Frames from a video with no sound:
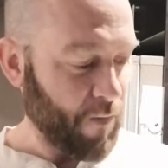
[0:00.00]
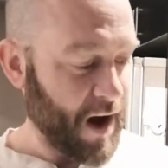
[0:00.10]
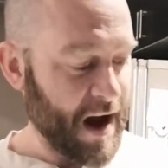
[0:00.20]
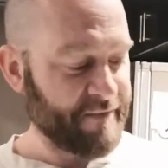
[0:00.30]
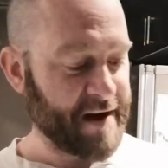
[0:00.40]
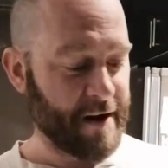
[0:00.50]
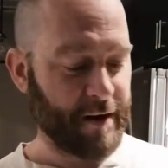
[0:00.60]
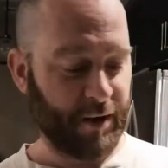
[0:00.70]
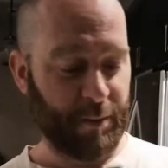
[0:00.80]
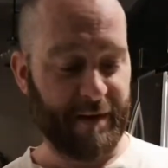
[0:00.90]
I have here
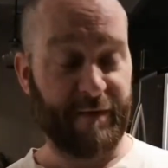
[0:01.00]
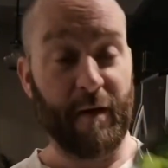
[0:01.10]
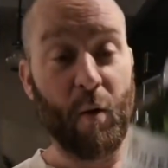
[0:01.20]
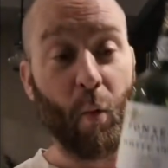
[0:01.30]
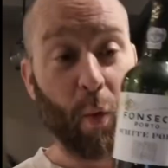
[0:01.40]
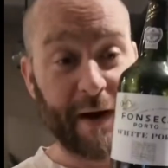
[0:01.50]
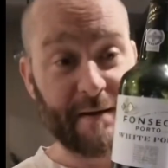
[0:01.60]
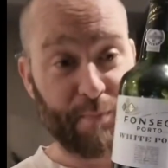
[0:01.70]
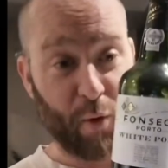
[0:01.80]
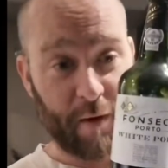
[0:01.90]
a little bit of
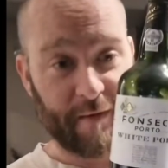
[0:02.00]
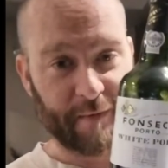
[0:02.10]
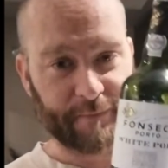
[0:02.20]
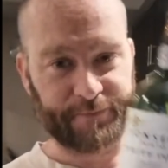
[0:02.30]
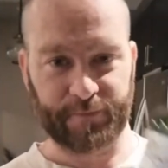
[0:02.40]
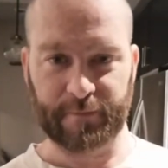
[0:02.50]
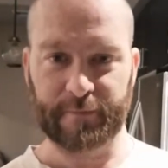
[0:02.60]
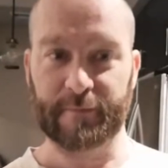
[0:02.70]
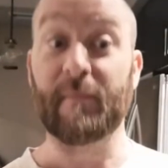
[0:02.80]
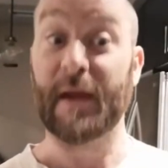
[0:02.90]
white port.
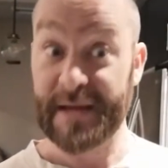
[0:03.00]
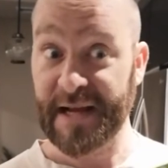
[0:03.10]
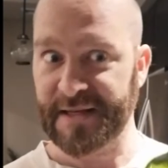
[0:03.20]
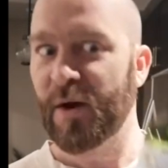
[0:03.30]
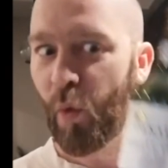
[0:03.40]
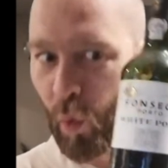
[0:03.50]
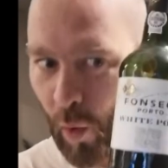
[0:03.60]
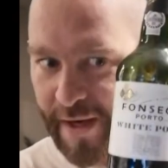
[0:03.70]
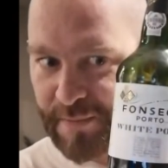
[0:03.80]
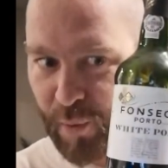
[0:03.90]
Yes,
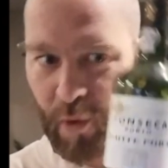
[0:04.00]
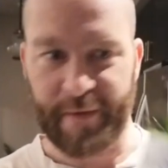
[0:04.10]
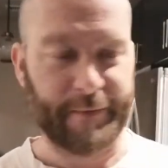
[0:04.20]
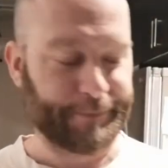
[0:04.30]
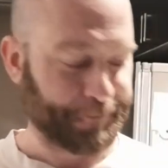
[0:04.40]
white port.